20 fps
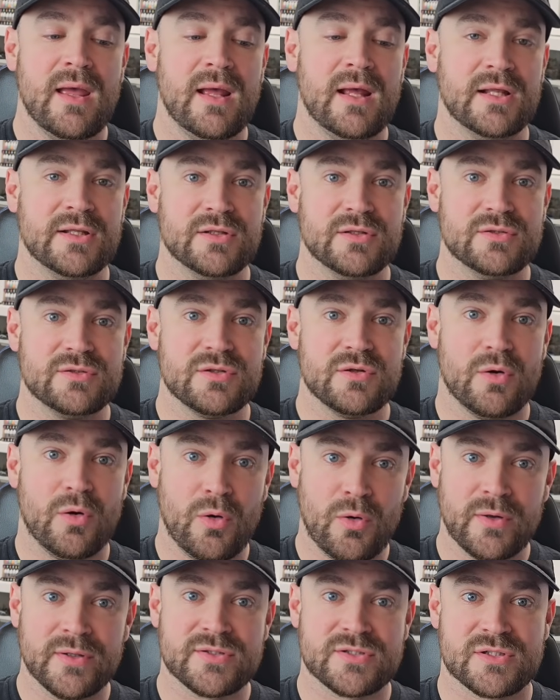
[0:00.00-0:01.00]
And
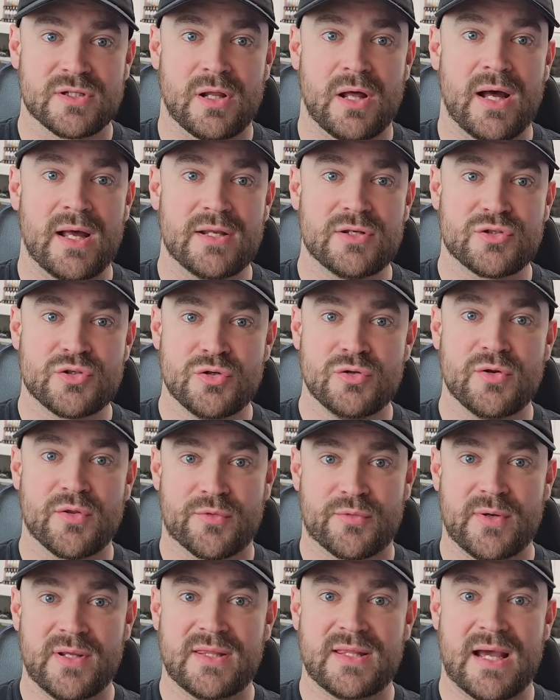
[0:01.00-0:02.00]
onslaught, 2 to
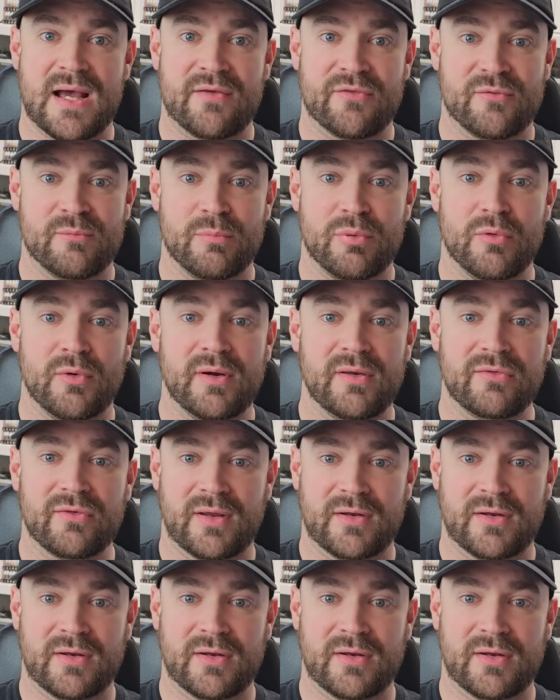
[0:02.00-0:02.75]
3,000 points,